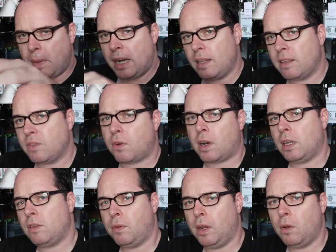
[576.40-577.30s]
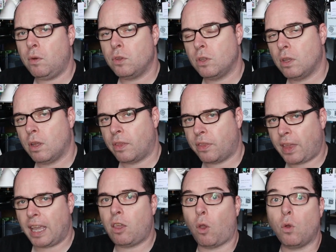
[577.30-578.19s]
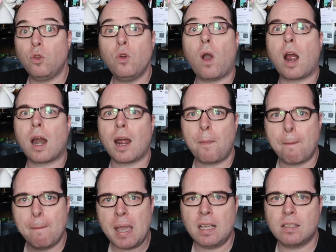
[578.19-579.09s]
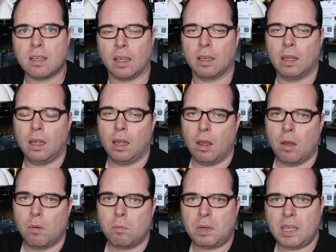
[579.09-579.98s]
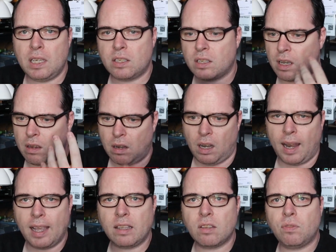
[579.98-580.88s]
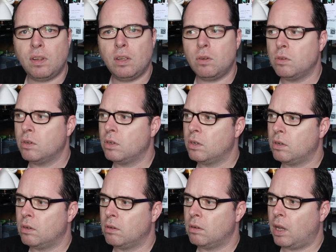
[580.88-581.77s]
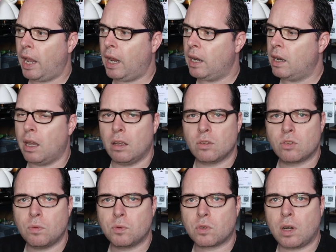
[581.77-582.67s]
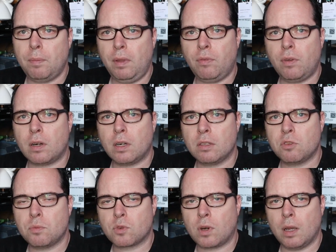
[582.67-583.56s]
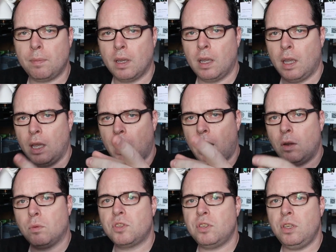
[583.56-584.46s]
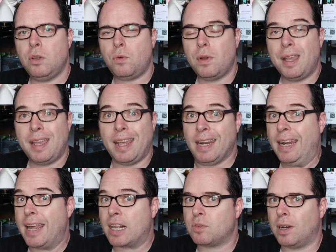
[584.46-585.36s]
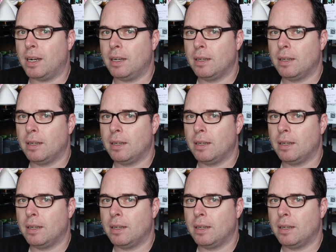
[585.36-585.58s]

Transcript: you made it this far in this video, thank you, you are amazing. Please uh, like this video and uh, subscribe if you are not subscribed and I will see you in the next one.